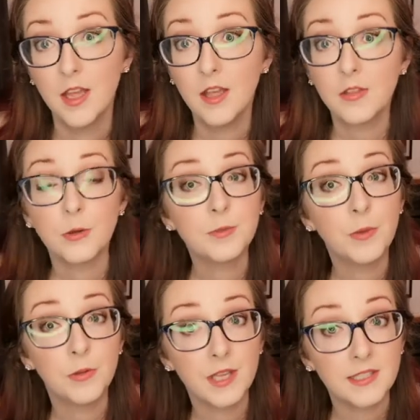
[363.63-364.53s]
Those
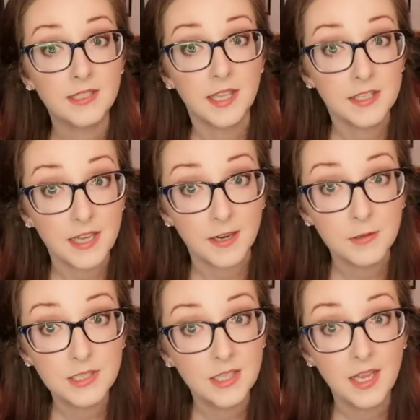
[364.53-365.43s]
both get sent
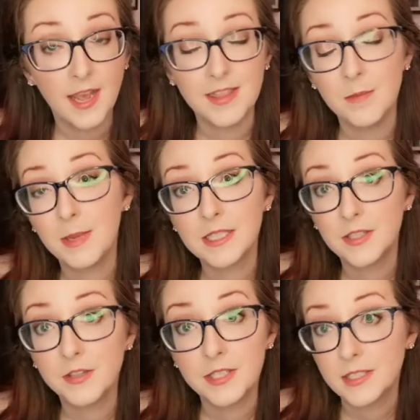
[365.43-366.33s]
out. And then based
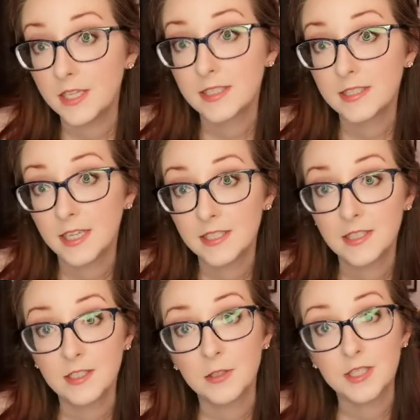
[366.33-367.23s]
on this, the discussant
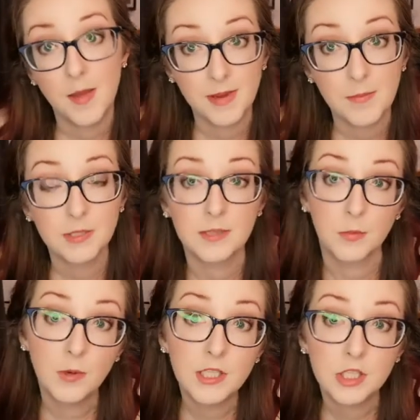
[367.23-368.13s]
starts coming up with some
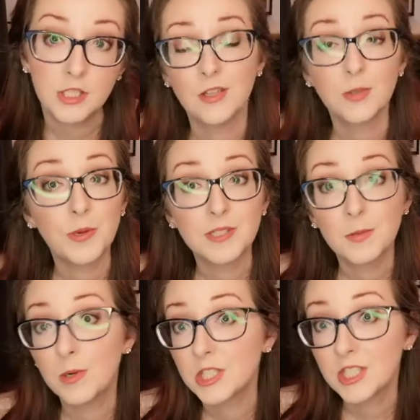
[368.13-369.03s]
questions. So what are some
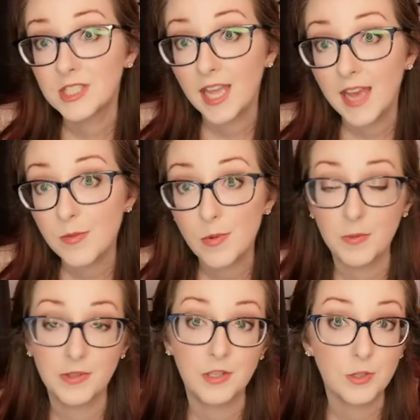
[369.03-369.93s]
questions they have about
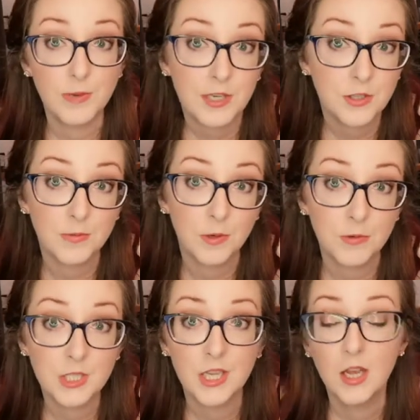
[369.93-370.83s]
what the director
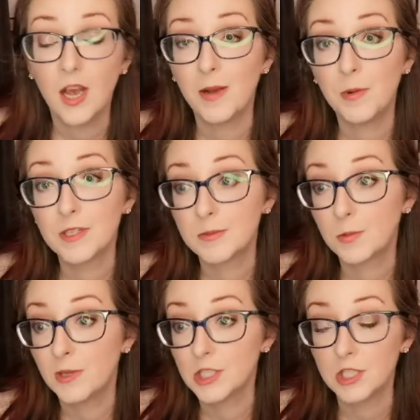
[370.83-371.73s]
wrote? What are some
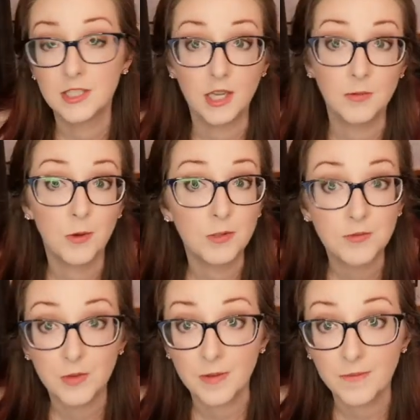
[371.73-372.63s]
questions that arose
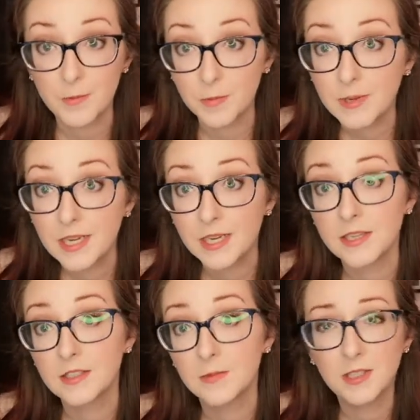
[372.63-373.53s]
for them from the
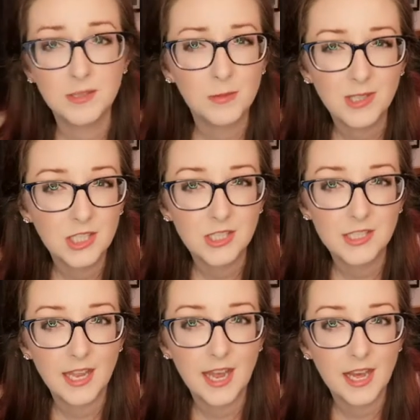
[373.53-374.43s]
readings? What are some questions they
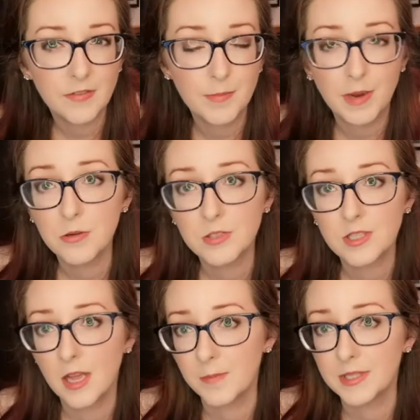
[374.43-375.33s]
have about
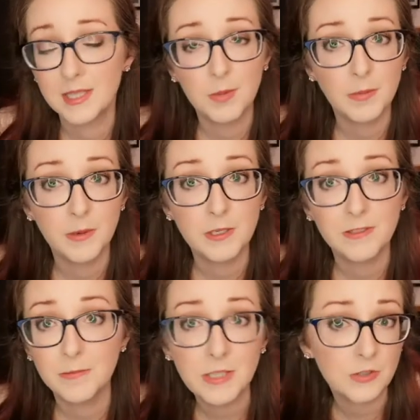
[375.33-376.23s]
the supplementary
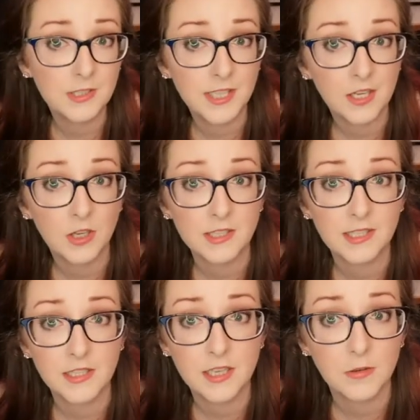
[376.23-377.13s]
resource that got
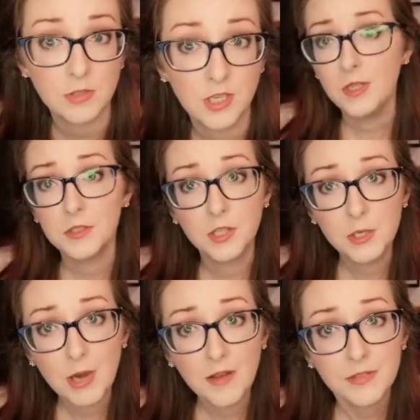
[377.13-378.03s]
sent out? So they
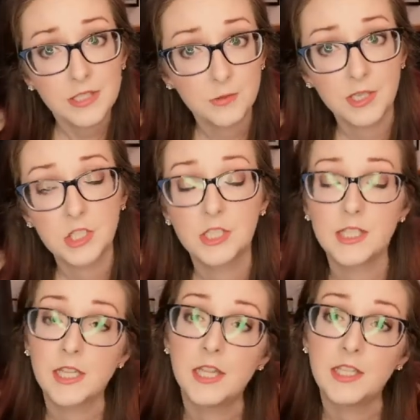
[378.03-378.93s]
draft these questions
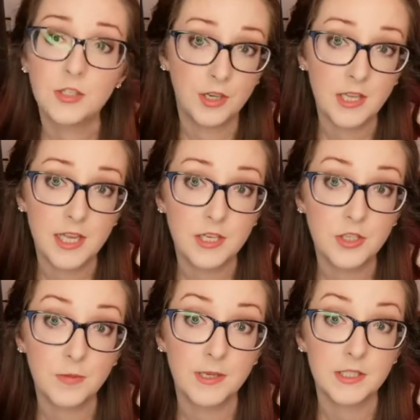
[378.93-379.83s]
and then they circulate it to
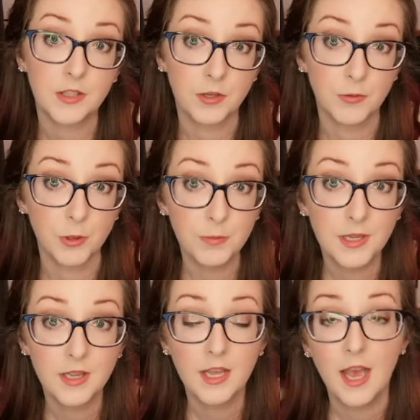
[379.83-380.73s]
the rest of the group.
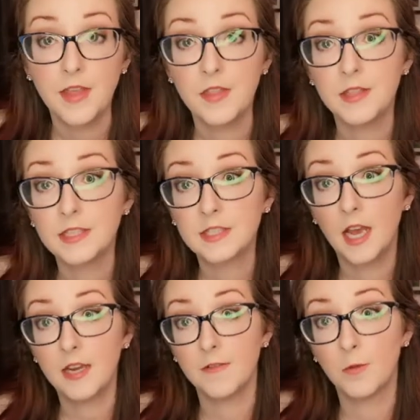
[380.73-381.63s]
And then this
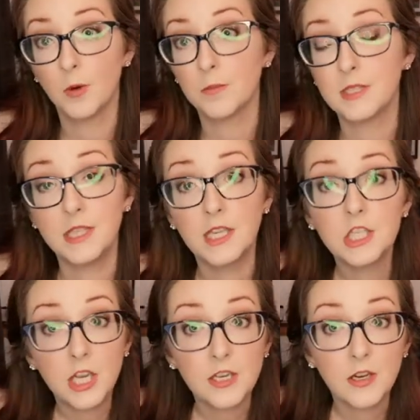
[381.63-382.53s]
kind of forms the
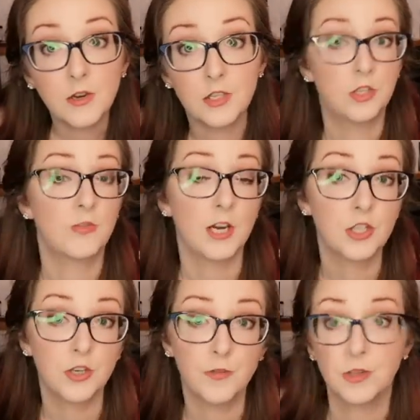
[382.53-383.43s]
agenda or the
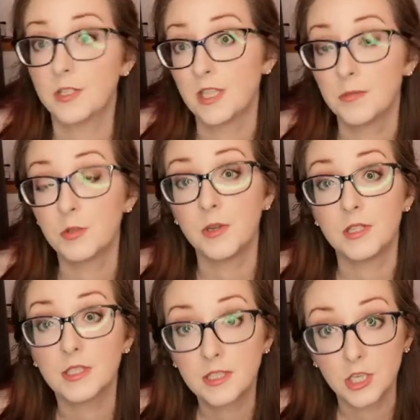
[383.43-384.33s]
structure for the subsequent
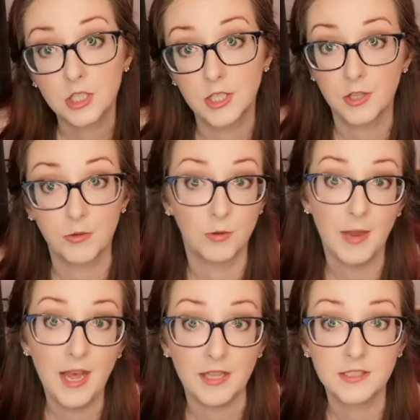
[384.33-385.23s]
discussion that the group
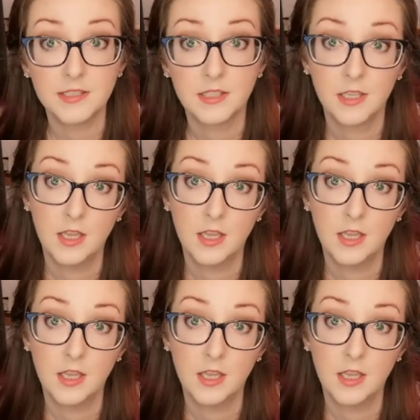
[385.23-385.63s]
has.